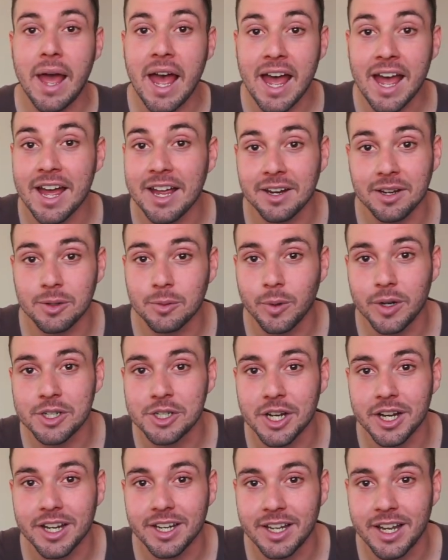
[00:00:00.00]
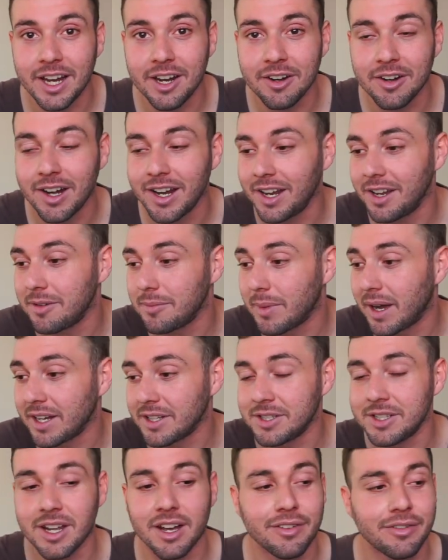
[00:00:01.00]
bag in which I carry my
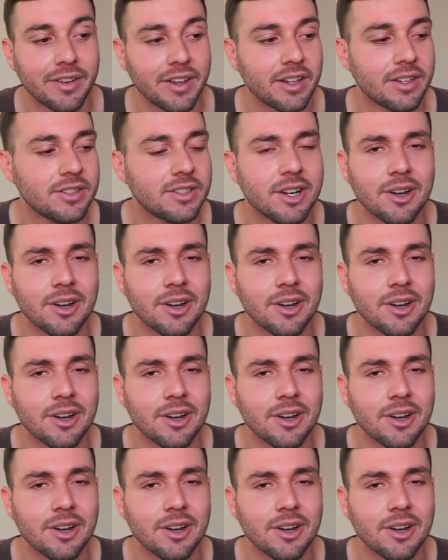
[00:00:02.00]
stuff in.